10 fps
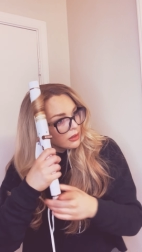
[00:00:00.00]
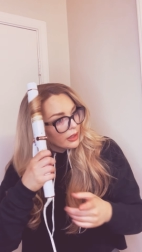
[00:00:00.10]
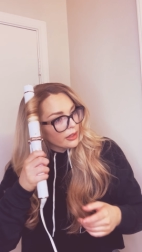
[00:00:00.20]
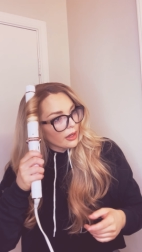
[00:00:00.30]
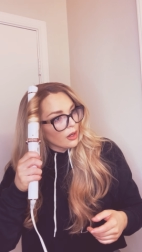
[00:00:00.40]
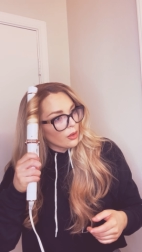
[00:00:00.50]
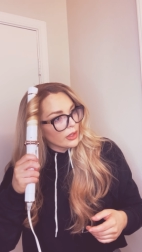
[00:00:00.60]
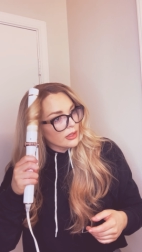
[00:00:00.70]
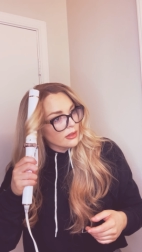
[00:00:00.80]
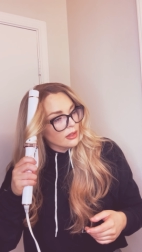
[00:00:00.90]
and I
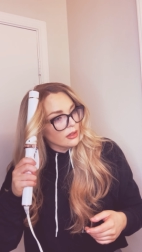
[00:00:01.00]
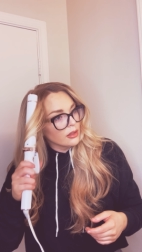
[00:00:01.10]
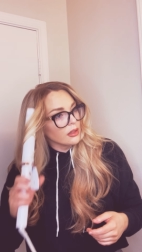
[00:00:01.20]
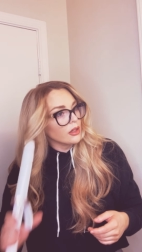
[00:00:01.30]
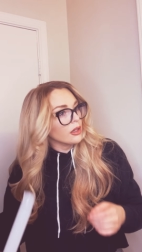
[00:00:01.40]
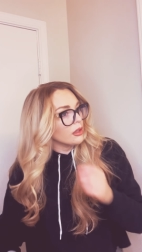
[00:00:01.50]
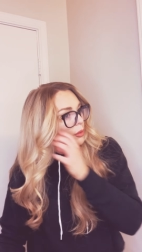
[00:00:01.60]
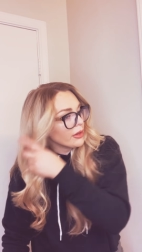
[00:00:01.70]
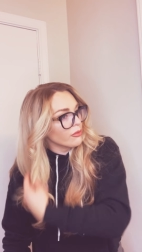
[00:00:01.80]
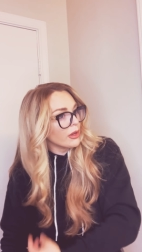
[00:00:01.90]
always curl
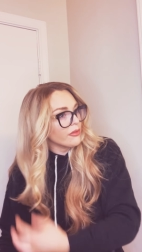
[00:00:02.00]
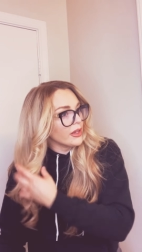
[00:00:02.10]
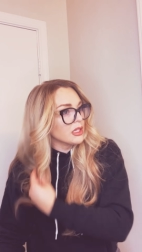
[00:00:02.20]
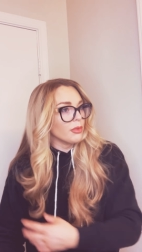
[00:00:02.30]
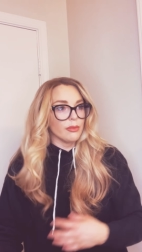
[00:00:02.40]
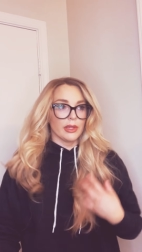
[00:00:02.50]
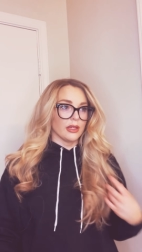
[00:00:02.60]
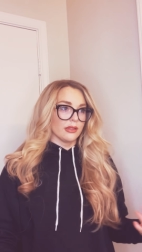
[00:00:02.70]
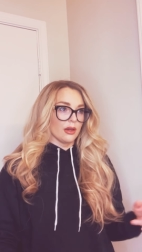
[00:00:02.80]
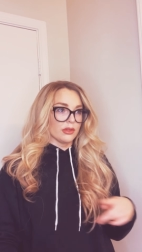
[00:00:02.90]
away from my face, but
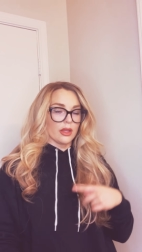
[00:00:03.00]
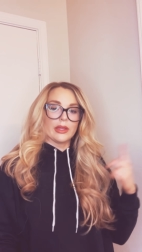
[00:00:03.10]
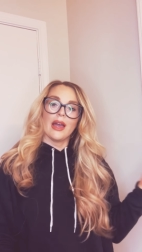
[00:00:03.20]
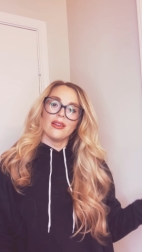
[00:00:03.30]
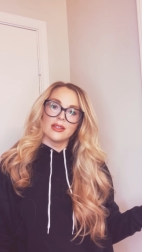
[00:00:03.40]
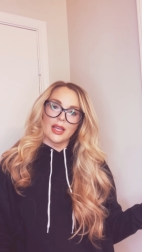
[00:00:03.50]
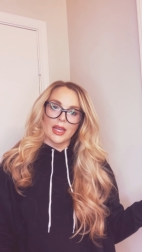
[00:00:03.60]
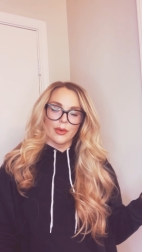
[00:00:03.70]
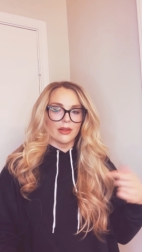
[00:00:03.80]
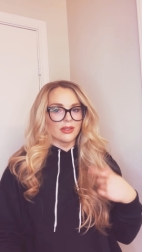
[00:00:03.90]
because that was on the other
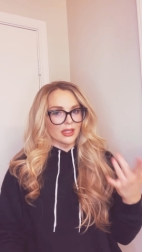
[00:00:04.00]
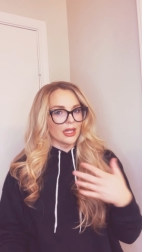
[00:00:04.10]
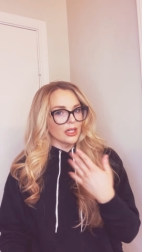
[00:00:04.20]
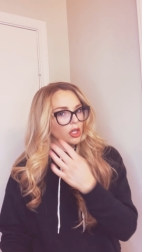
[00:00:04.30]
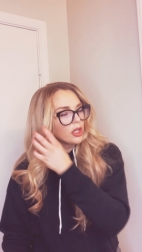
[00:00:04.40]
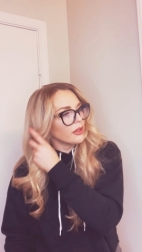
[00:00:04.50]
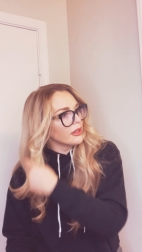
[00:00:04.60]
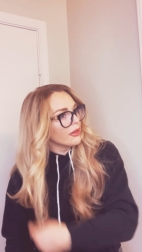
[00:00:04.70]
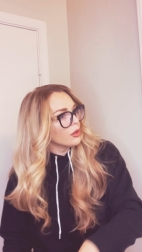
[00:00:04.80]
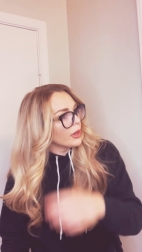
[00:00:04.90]
side, we have to kind of curl it
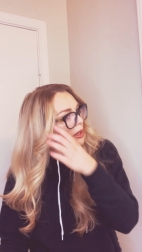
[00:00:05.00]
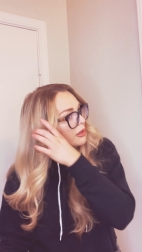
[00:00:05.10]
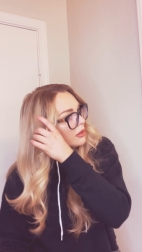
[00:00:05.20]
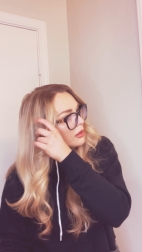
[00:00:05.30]
the other way.